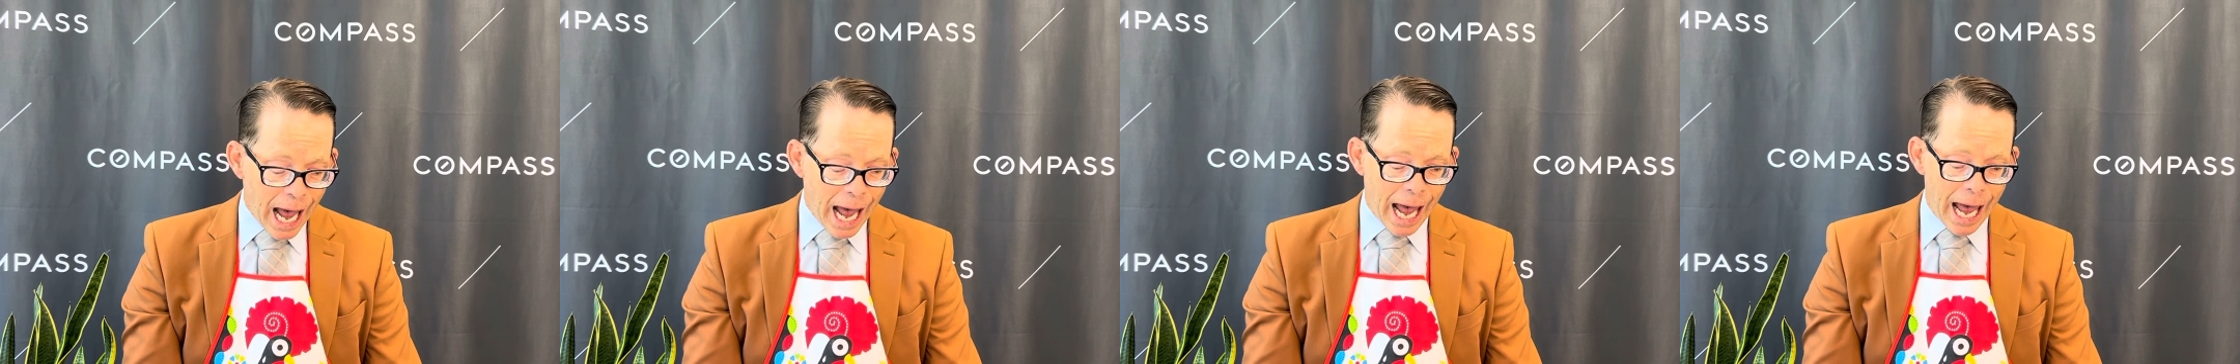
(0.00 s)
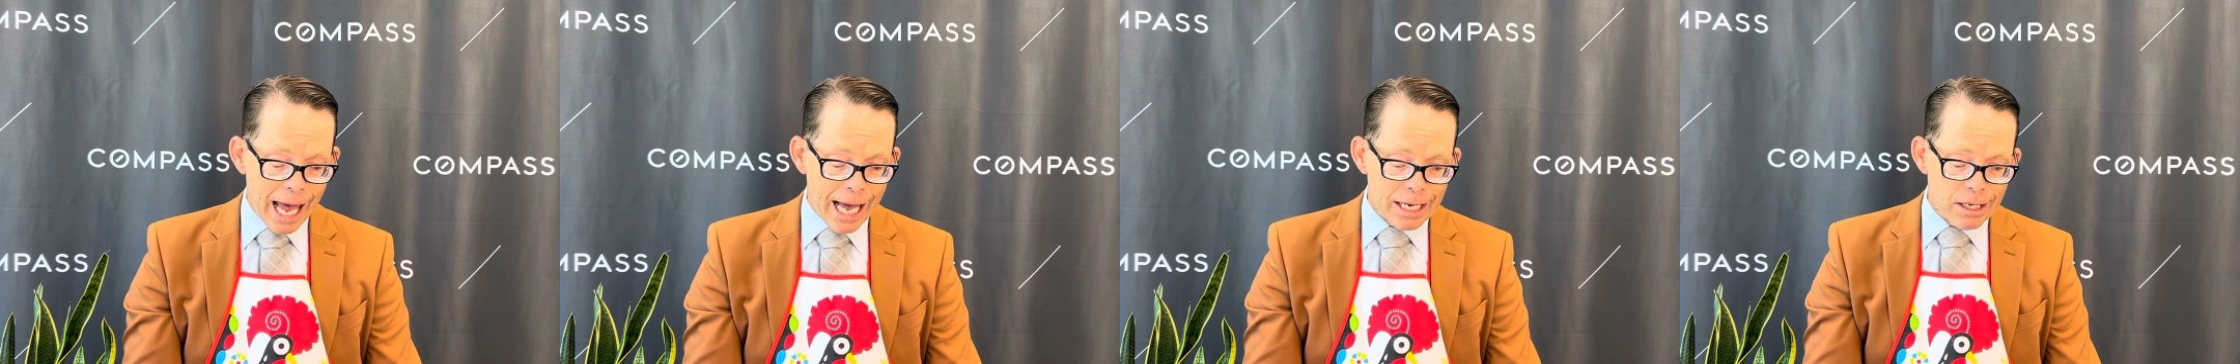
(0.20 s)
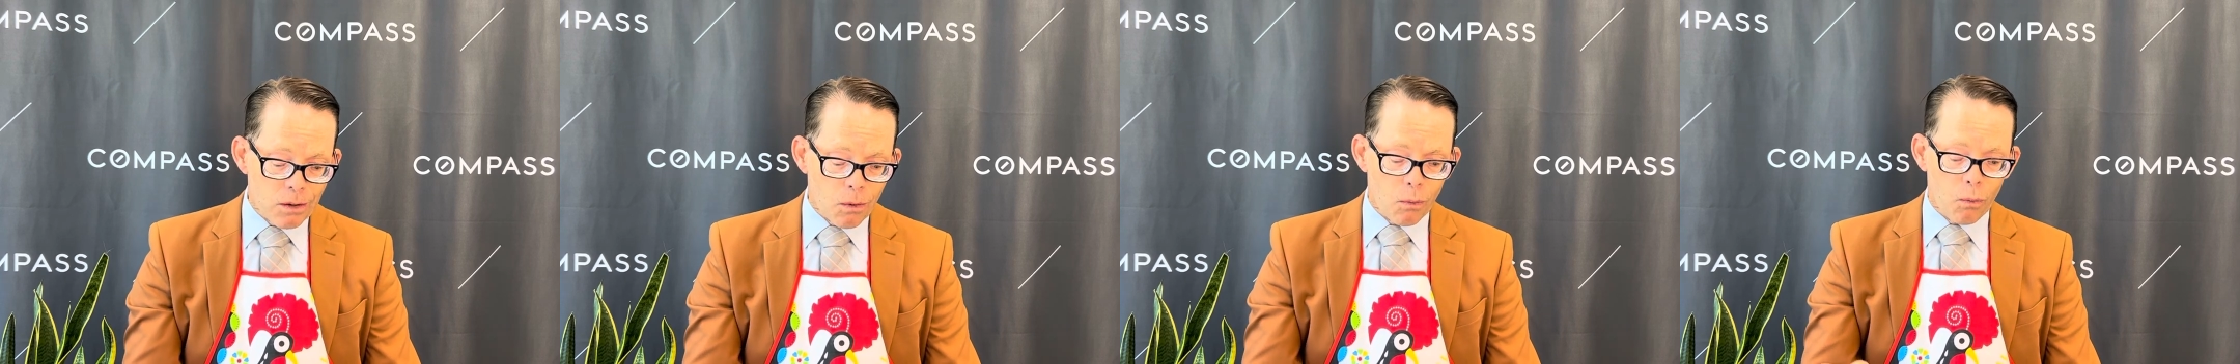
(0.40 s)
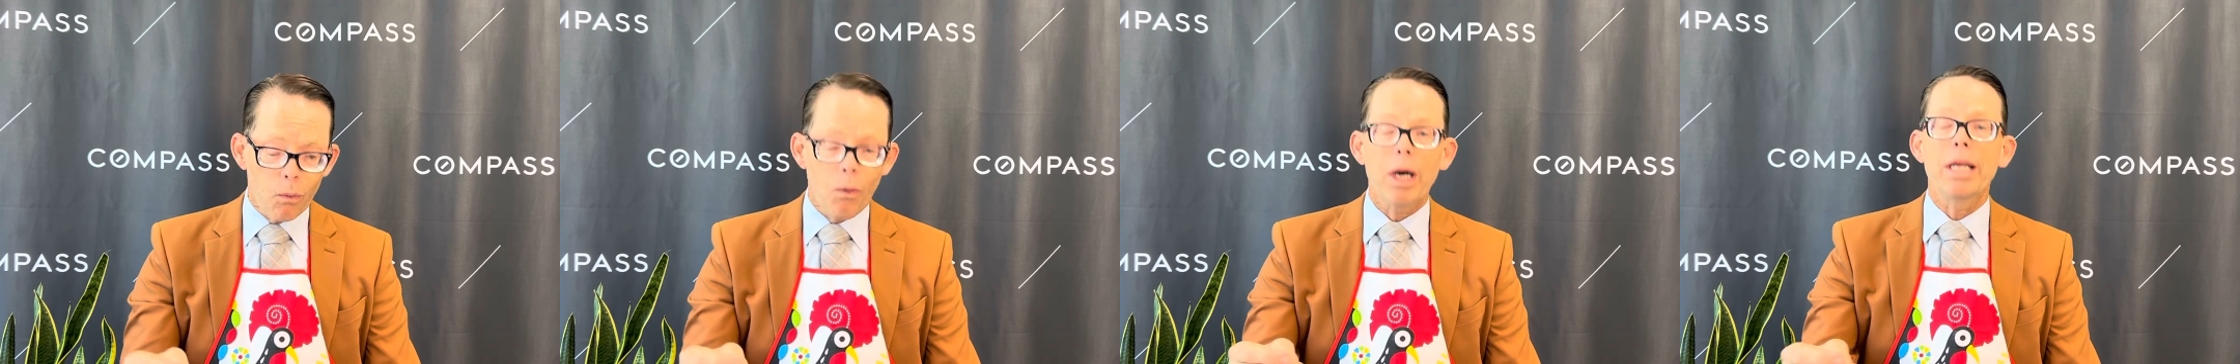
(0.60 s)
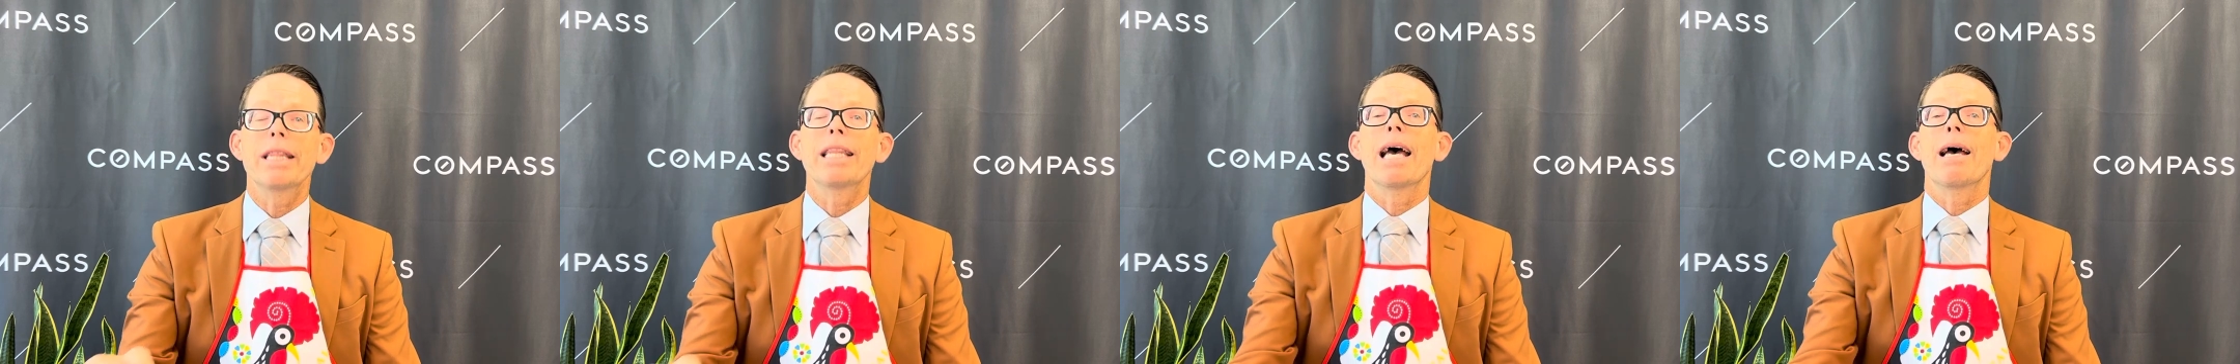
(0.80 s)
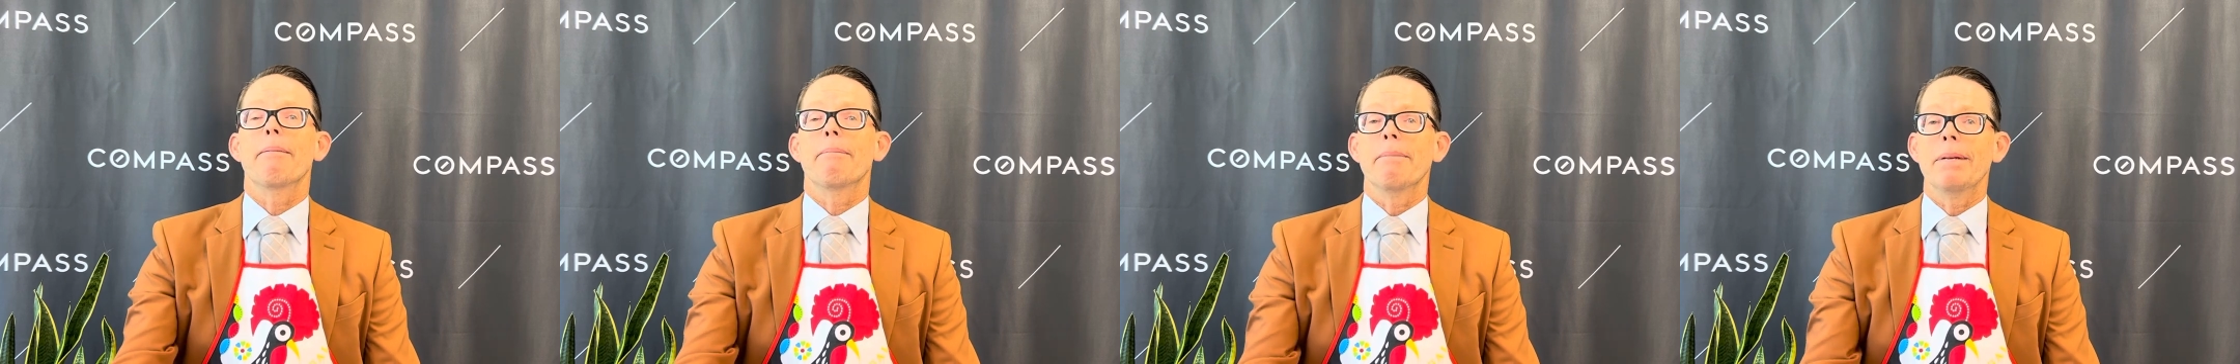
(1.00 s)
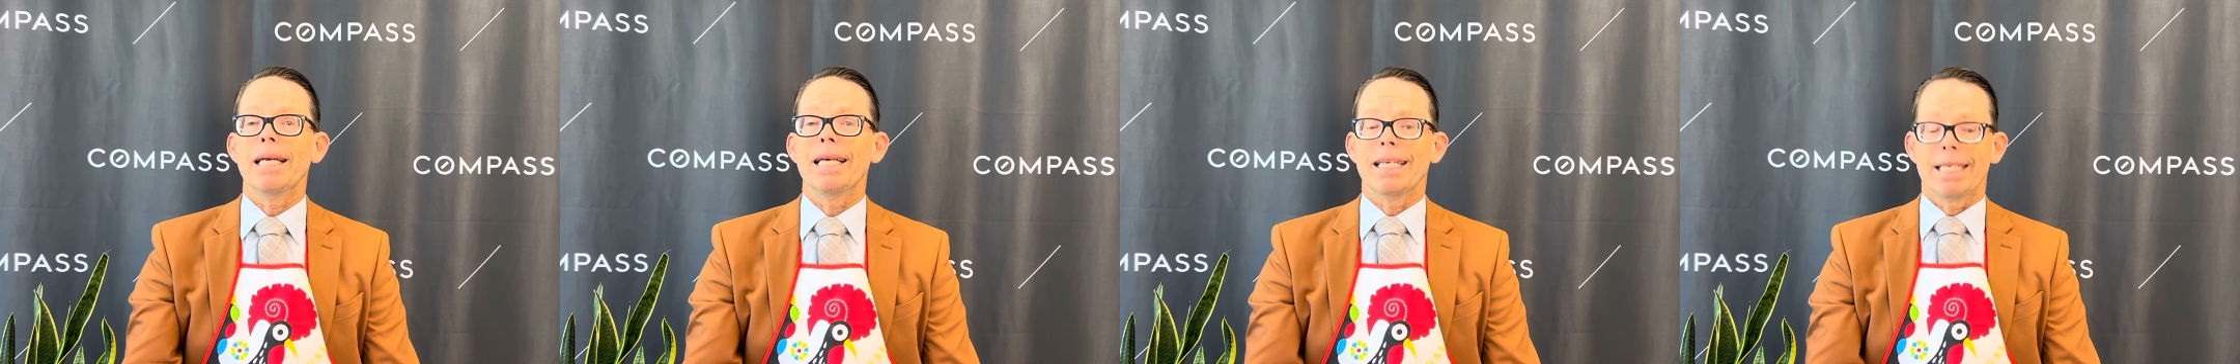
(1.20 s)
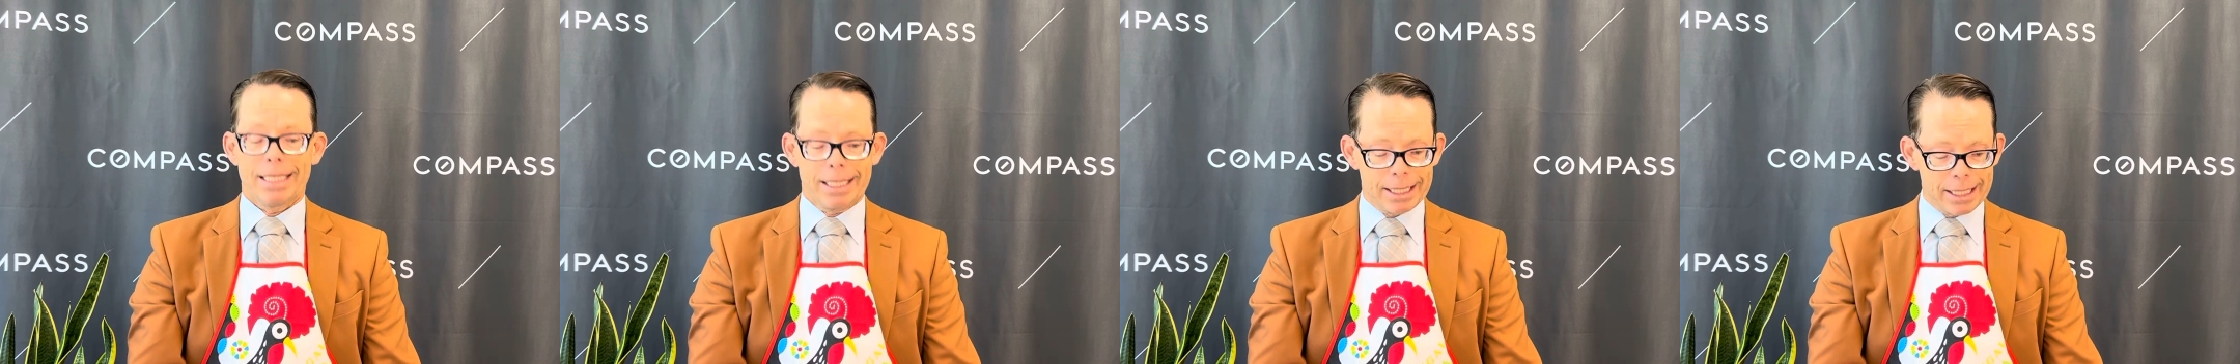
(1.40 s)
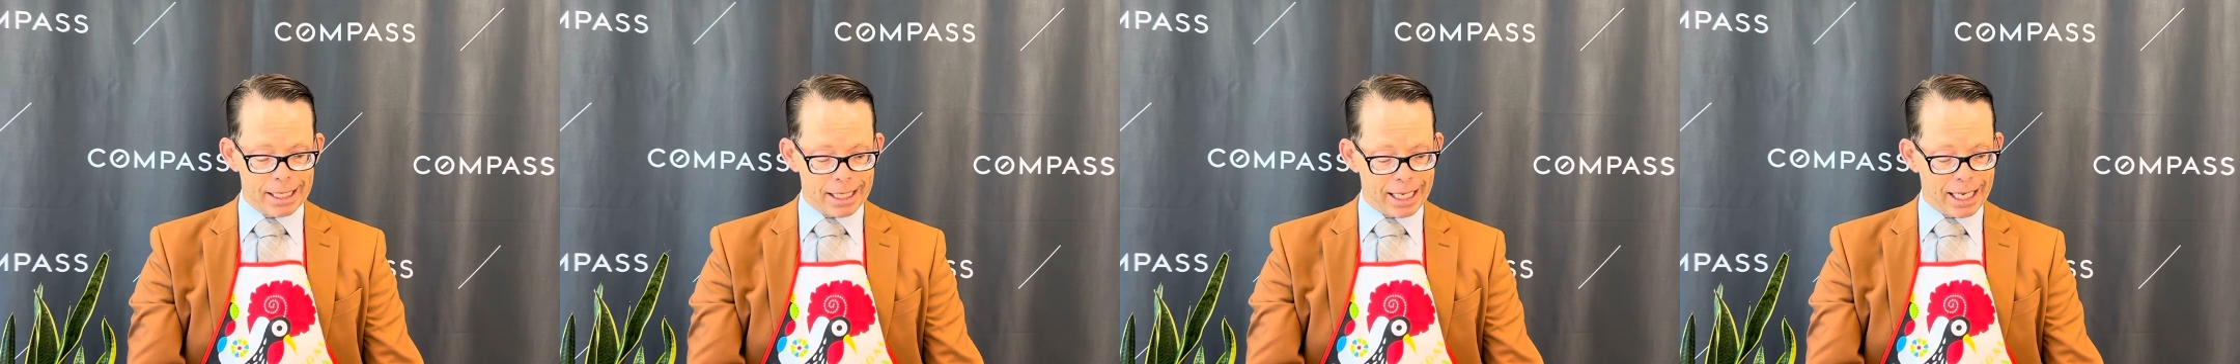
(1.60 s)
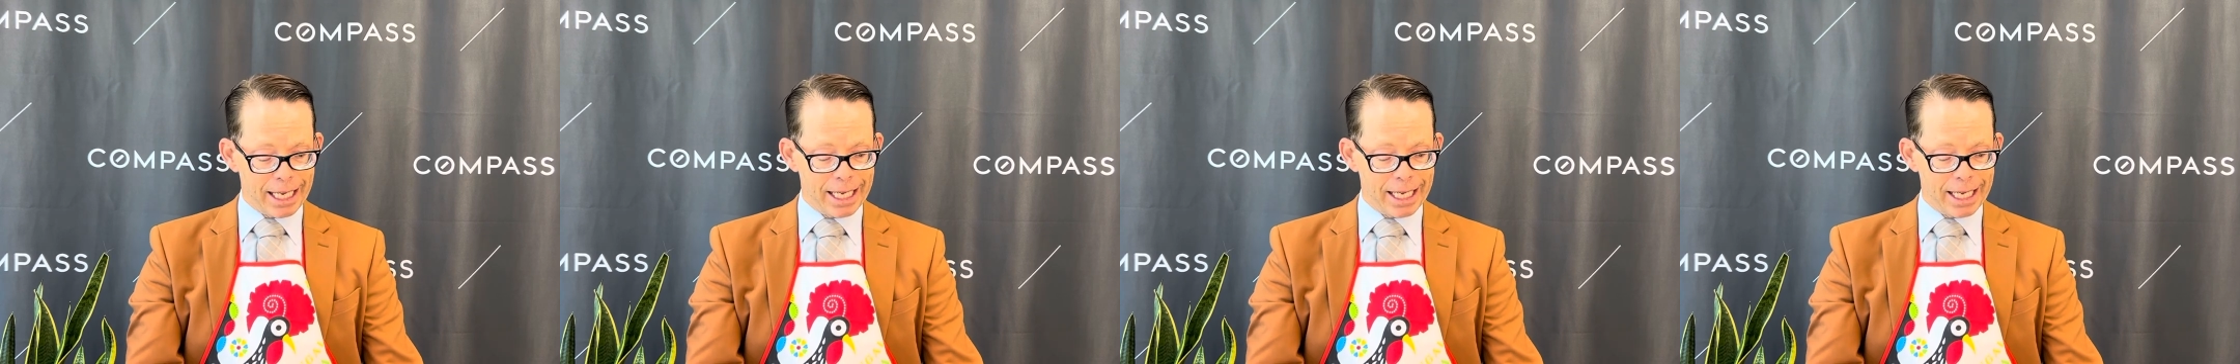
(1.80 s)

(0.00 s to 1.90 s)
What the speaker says: And what that means